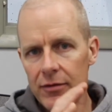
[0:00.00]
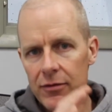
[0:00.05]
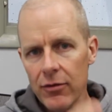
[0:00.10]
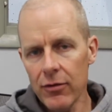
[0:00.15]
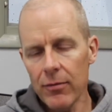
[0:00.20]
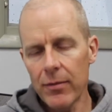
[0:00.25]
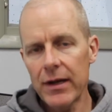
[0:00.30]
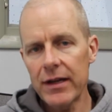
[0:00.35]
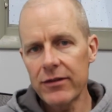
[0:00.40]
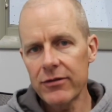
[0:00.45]

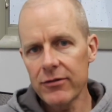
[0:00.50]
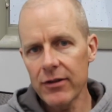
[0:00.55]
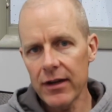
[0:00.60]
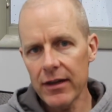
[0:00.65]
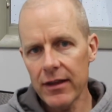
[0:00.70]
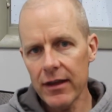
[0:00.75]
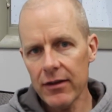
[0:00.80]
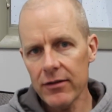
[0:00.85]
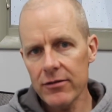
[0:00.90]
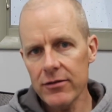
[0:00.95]
total body
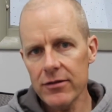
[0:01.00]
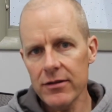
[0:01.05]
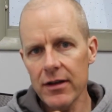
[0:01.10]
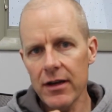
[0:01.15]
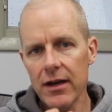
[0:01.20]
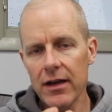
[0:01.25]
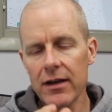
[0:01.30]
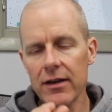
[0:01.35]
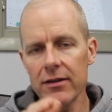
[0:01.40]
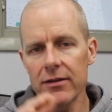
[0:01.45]
strength
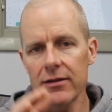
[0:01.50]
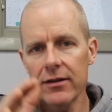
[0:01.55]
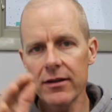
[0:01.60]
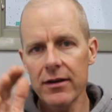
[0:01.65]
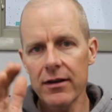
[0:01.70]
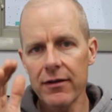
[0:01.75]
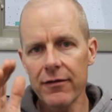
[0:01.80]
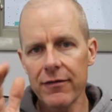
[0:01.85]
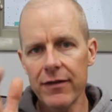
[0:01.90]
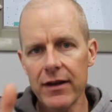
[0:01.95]
exercise,
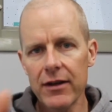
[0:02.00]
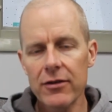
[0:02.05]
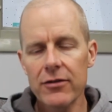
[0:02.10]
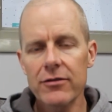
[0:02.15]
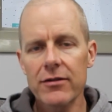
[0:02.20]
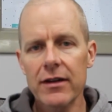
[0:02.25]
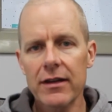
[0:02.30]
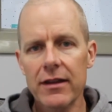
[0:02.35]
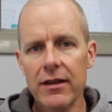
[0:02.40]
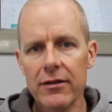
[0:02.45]
a finger
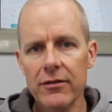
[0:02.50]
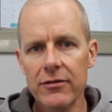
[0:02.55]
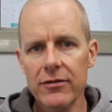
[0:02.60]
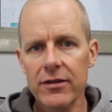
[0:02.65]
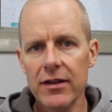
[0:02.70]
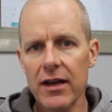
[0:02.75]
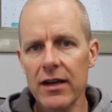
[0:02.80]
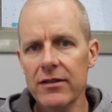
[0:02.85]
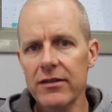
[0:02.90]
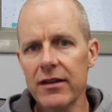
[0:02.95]
strength
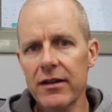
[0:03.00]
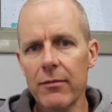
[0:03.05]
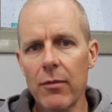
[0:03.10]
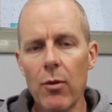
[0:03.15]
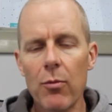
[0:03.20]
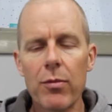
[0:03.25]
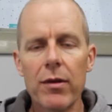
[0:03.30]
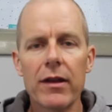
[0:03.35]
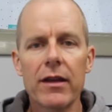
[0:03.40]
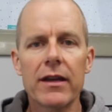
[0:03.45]
exercise, and a
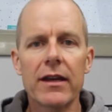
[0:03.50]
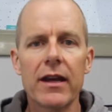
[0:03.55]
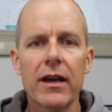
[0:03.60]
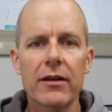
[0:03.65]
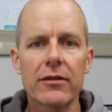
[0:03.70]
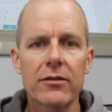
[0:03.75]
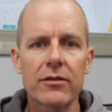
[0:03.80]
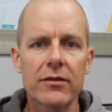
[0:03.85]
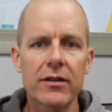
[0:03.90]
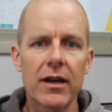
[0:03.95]
mobility
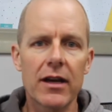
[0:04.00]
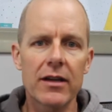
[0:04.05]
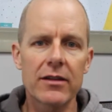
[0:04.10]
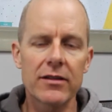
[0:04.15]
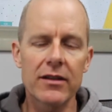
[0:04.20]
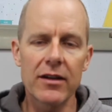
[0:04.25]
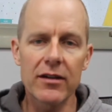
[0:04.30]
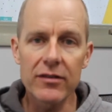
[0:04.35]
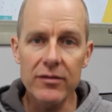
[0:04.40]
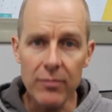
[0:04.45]

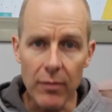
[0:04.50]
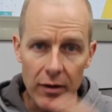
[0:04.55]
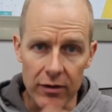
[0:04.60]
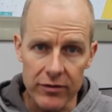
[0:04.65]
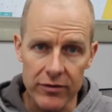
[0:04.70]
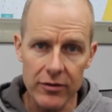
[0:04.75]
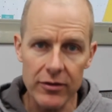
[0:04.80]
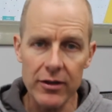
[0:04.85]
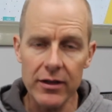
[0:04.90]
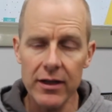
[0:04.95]
exercise in a
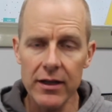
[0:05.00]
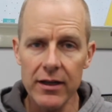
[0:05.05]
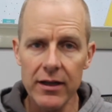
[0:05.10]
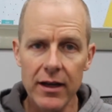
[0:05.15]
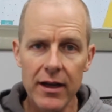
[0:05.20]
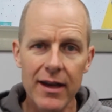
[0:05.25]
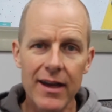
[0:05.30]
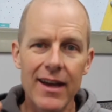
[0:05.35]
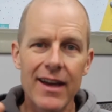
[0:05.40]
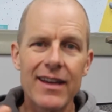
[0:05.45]
small
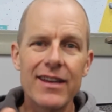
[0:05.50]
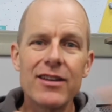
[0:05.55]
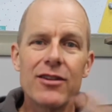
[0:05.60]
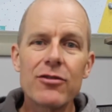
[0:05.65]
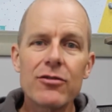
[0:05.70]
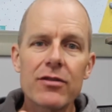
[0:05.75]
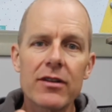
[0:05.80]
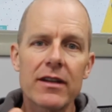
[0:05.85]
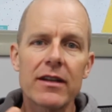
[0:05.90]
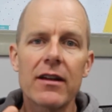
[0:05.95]
circuit,
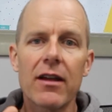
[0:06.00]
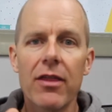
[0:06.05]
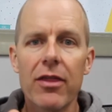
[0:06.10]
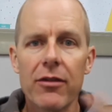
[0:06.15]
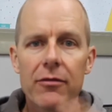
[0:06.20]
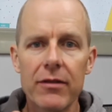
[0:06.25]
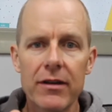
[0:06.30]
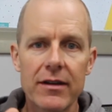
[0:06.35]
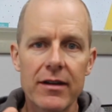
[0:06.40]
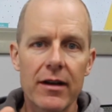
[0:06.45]
usually
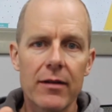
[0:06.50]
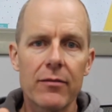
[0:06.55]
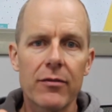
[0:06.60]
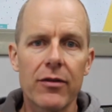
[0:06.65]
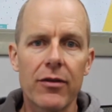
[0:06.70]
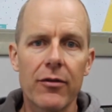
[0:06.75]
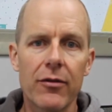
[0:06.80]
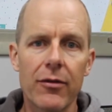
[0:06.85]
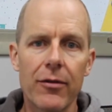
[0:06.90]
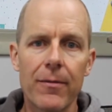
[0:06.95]
done 3
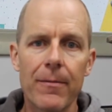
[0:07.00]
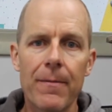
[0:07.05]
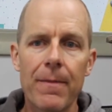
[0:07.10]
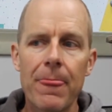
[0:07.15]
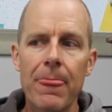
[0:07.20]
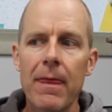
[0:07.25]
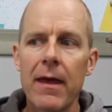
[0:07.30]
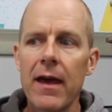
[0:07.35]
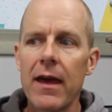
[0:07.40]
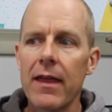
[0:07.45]
times through.
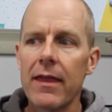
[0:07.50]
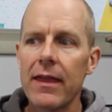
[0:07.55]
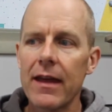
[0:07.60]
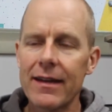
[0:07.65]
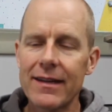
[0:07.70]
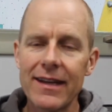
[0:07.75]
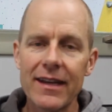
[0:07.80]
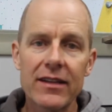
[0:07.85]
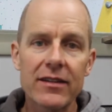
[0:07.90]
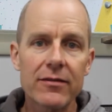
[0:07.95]

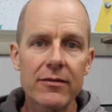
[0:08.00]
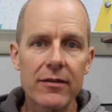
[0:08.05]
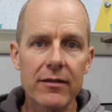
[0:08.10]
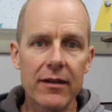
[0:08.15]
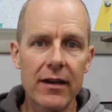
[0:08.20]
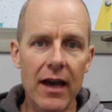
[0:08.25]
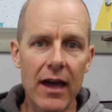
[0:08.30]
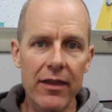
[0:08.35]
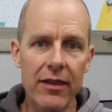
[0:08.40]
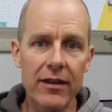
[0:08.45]
That takes
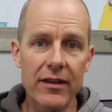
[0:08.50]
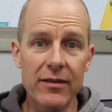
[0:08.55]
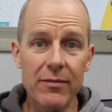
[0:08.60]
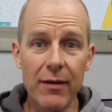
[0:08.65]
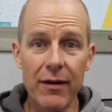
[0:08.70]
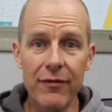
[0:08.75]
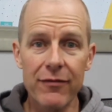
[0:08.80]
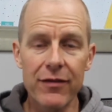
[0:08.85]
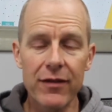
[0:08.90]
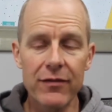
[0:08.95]
athletes
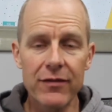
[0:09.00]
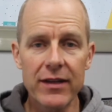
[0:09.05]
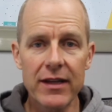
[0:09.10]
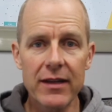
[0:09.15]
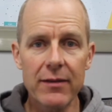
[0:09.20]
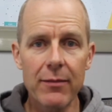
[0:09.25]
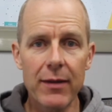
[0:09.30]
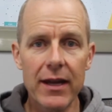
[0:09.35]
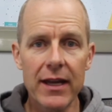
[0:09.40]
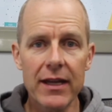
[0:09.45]
about
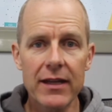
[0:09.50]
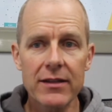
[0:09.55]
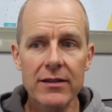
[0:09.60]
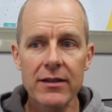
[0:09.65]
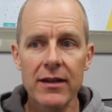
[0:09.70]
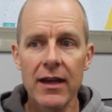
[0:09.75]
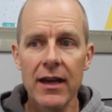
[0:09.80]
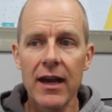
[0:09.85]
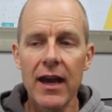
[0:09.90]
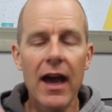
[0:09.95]
15
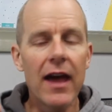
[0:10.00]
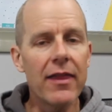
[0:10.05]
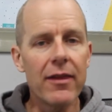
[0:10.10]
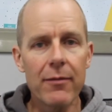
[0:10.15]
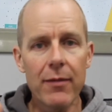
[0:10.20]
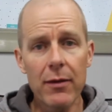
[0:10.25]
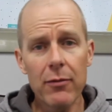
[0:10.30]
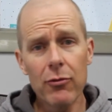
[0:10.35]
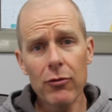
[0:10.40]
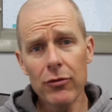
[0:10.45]
minutes, and
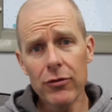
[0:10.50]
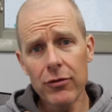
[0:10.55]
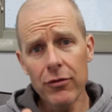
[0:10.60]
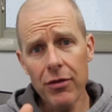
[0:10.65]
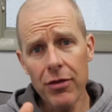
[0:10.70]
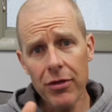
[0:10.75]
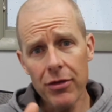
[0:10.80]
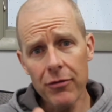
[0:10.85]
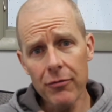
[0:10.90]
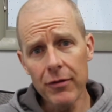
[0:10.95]
then maybe we'll
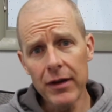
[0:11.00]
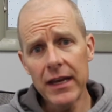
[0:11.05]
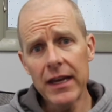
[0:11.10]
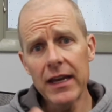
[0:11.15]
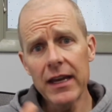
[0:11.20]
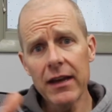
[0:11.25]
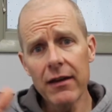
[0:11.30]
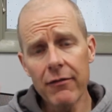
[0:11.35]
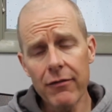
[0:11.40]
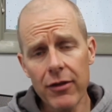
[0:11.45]
do
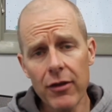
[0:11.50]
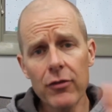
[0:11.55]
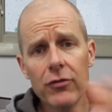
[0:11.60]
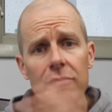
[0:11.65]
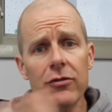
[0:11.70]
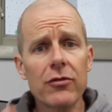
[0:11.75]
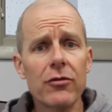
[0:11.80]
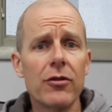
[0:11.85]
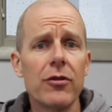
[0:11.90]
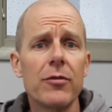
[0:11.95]
3 of
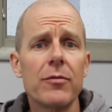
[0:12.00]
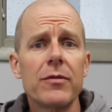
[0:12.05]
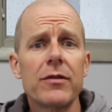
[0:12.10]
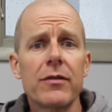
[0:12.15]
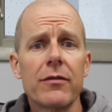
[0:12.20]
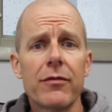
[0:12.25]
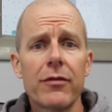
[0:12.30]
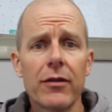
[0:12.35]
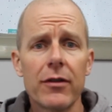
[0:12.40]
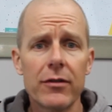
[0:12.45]
those
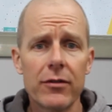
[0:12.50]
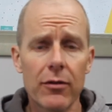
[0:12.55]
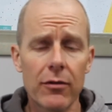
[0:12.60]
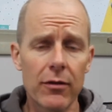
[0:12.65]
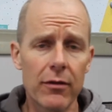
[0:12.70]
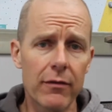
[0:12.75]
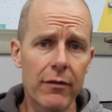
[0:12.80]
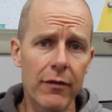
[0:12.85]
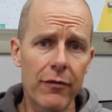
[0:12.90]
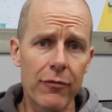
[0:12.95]
groups for a
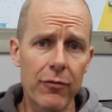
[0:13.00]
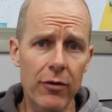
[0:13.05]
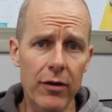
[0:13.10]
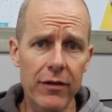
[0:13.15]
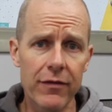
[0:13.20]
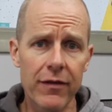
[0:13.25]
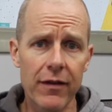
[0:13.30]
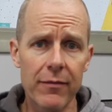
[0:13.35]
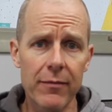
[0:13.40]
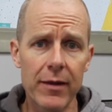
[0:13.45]
total of a
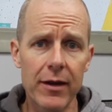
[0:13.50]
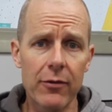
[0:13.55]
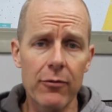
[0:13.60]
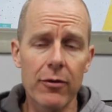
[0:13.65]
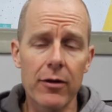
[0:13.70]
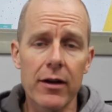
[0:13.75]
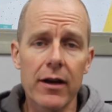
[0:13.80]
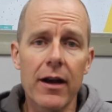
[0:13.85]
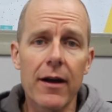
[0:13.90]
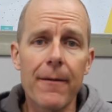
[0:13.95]
45-minute
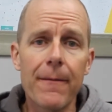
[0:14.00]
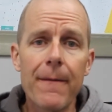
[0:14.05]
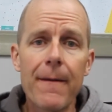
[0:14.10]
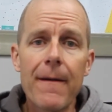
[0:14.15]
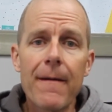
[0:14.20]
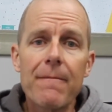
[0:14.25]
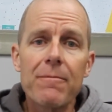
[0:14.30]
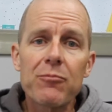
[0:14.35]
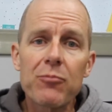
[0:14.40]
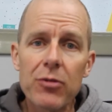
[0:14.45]
workout.
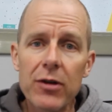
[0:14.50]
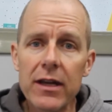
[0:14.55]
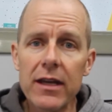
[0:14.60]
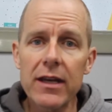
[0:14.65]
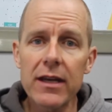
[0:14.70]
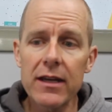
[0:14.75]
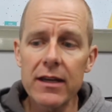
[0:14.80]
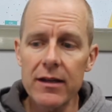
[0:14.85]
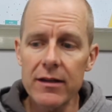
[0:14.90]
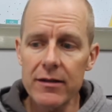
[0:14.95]

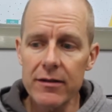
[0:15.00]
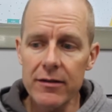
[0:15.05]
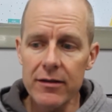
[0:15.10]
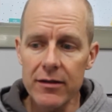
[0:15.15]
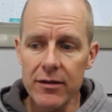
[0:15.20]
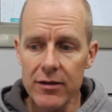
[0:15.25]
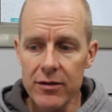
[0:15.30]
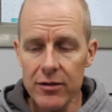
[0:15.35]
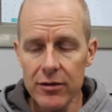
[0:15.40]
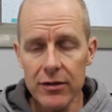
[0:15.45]
Pretty
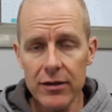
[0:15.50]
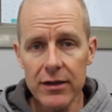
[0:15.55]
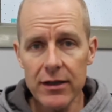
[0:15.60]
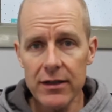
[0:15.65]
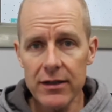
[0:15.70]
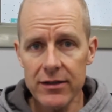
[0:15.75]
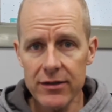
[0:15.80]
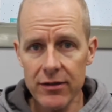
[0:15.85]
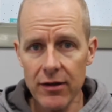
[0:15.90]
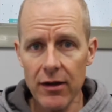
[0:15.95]

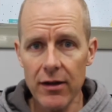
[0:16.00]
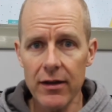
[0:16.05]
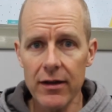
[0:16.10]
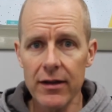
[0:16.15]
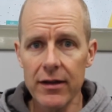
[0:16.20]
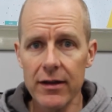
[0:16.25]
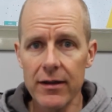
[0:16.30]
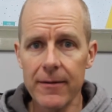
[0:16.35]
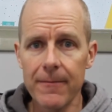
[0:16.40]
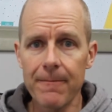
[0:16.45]
good,
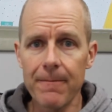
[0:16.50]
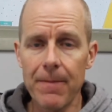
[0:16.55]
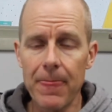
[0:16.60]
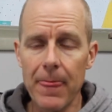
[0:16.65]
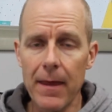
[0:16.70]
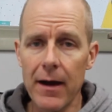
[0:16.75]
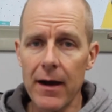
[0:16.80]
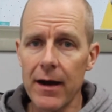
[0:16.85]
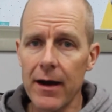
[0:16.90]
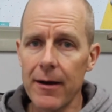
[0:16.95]
solid
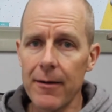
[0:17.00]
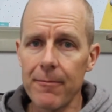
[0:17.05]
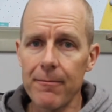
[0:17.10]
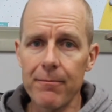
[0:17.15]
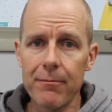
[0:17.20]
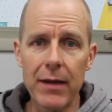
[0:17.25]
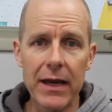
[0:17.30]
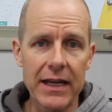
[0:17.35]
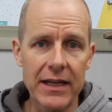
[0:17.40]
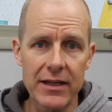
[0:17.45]

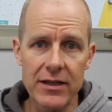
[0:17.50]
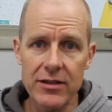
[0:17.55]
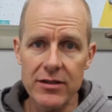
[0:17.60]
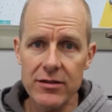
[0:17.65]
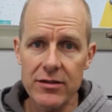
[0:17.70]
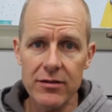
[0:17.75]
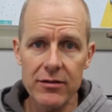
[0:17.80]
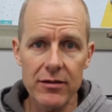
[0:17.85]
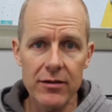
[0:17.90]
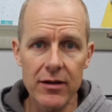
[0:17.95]

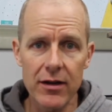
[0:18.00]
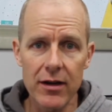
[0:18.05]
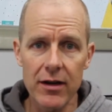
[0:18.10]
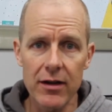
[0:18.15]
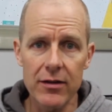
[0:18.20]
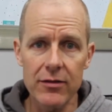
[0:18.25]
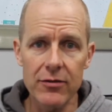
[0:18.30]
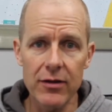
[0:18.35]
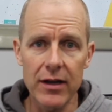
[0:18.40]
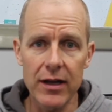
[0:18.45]
maintenance
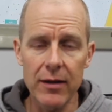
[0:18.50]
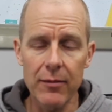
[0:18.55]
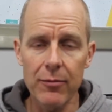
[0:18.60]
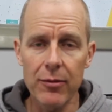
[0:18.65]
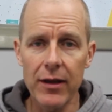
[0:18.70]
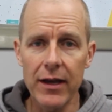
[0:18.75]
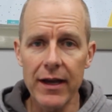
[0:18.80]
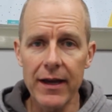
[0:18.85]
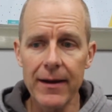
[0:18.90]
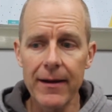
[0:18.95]
training
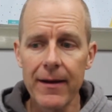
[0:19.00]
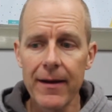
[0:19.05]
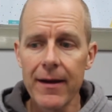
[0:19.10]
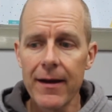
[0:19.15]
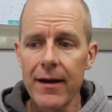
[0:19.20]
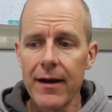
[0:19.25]
plan.